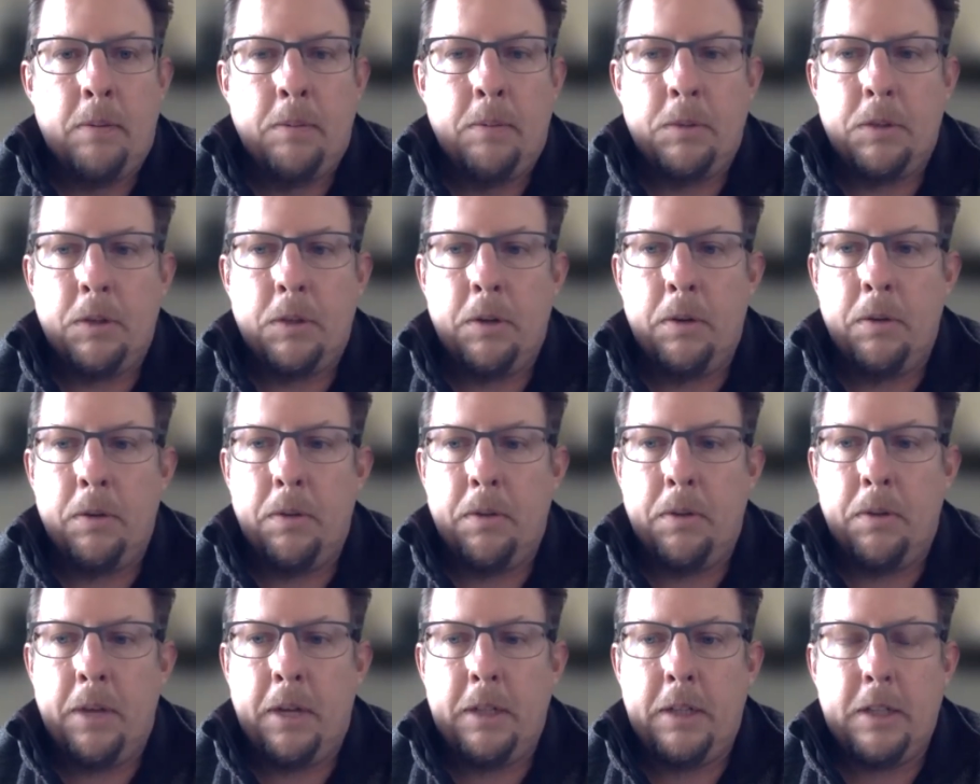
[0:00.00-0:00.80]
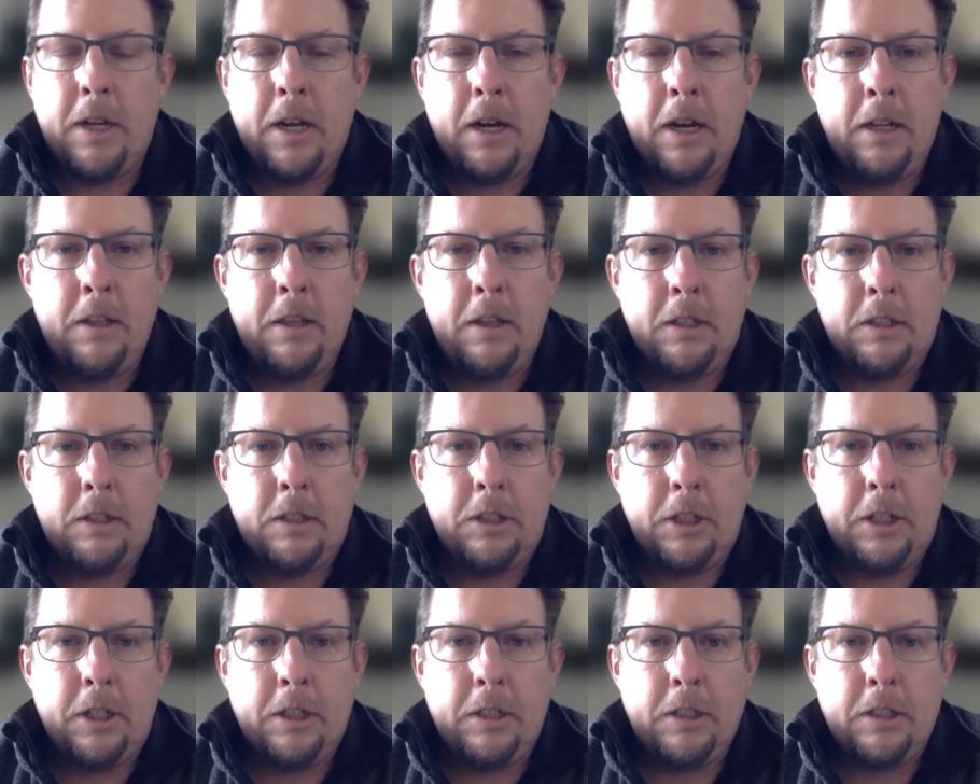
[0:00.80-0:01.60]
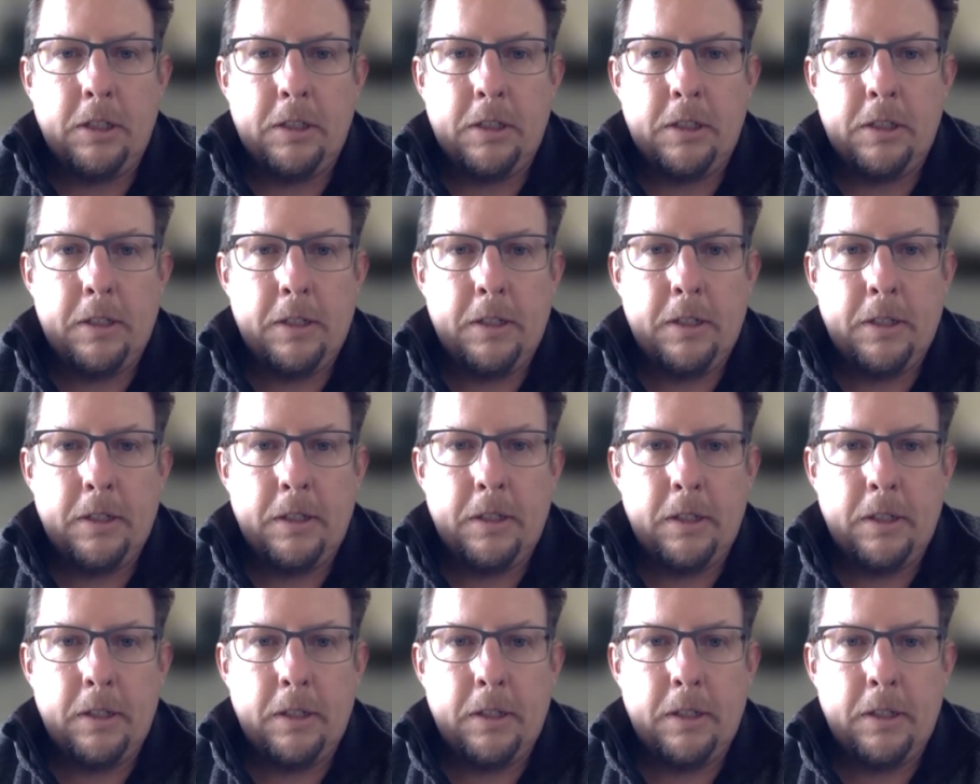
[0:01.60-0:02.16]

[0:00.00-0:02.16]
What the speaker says: So that's kind of the gist.